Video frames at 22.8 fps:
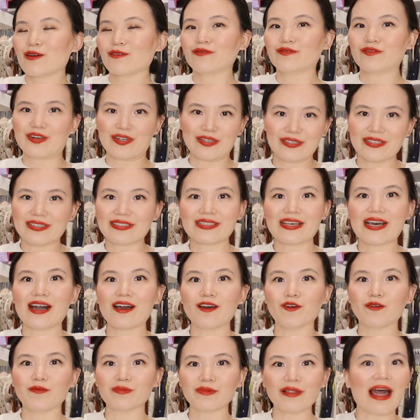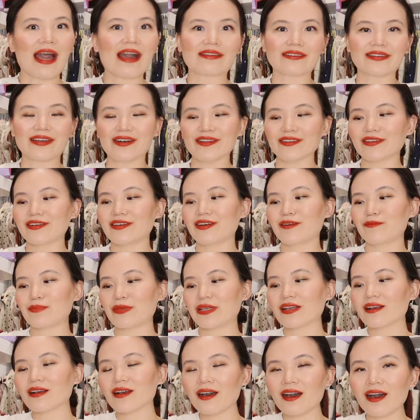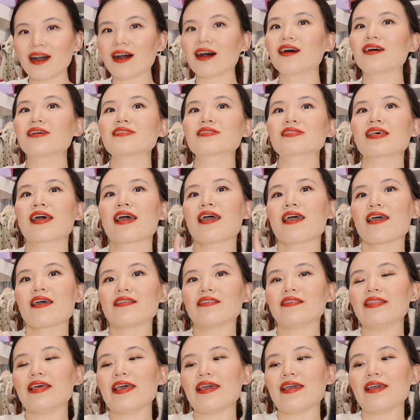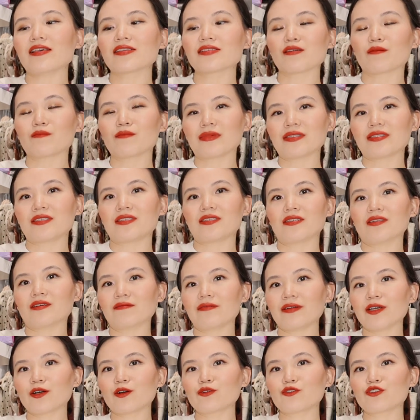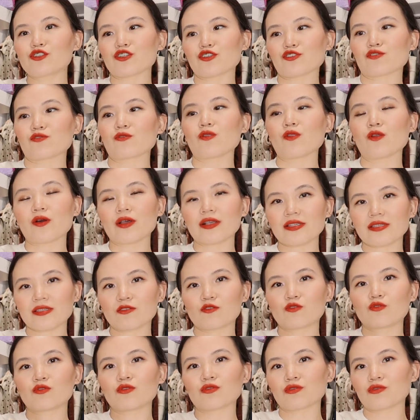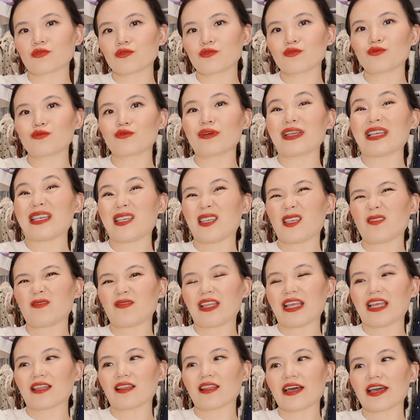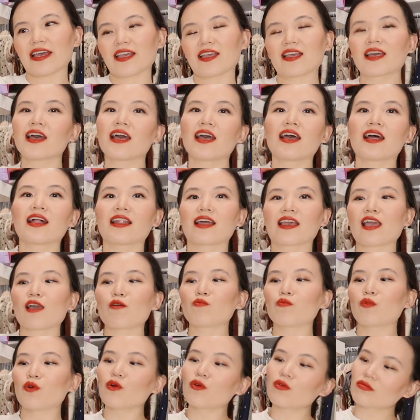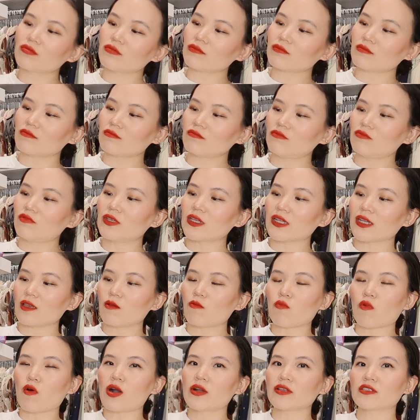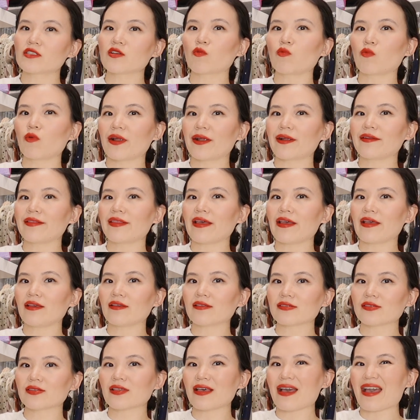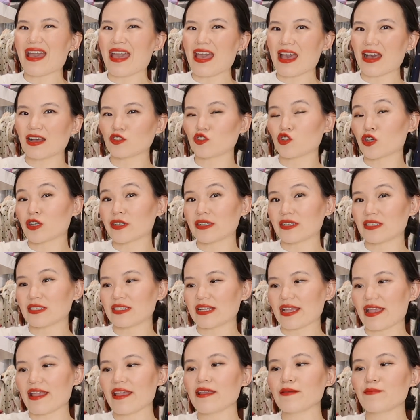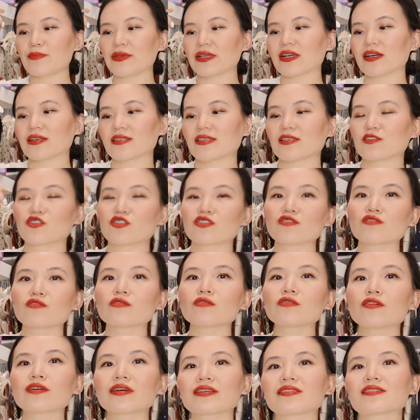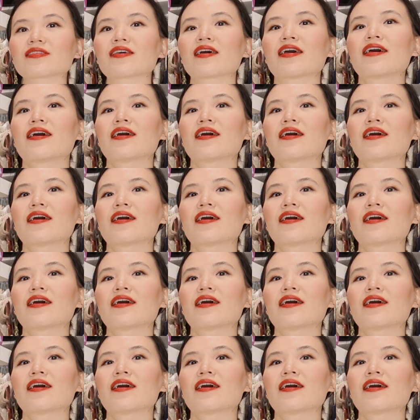versatile black color because this material just looks too evening-like. Like I won't really want to wear this during the day because it just looks